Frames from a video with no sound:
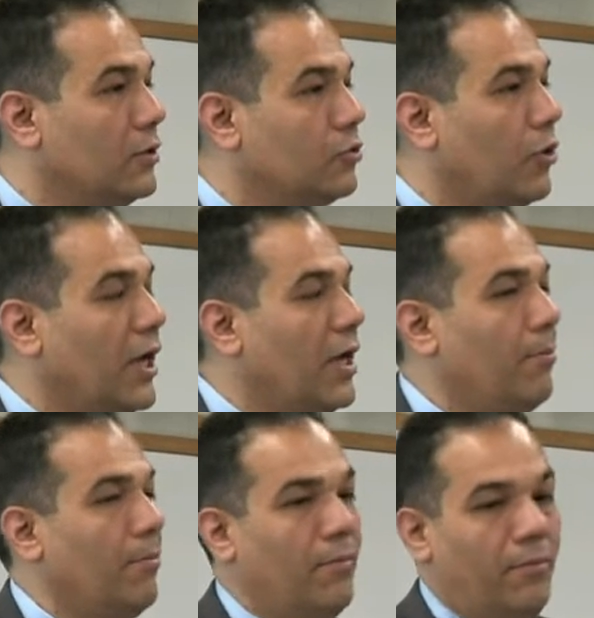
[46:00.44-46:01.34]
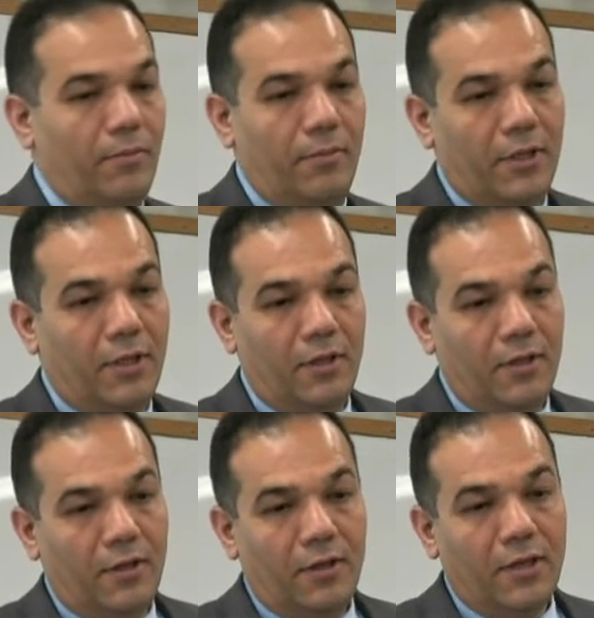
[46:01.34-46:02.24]
To him.
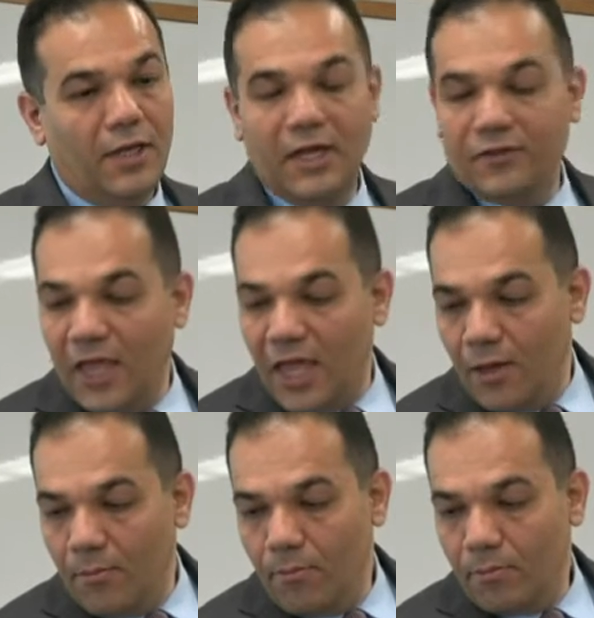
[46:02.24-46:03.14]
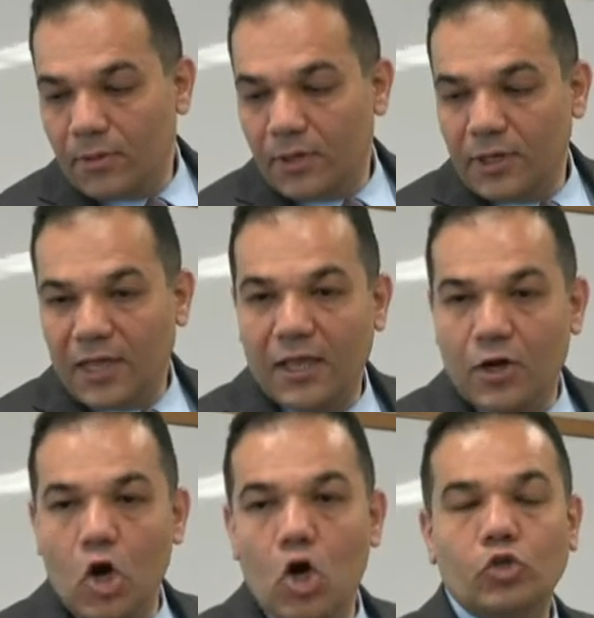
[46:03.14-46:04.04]
And him
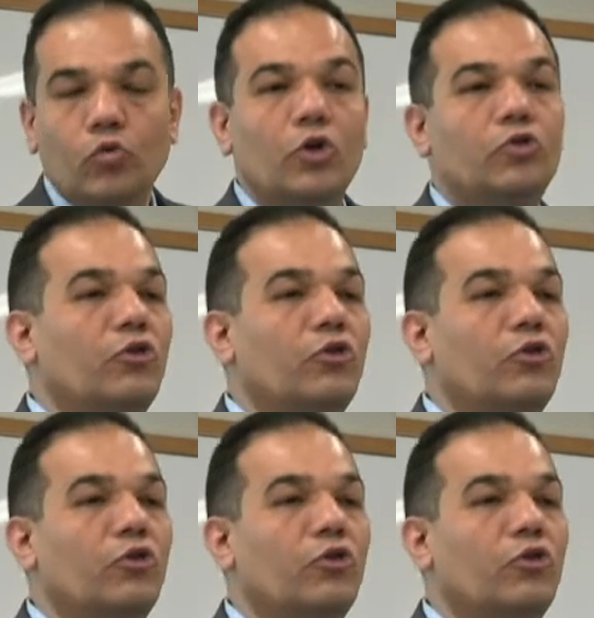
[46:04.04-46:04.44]
knows where to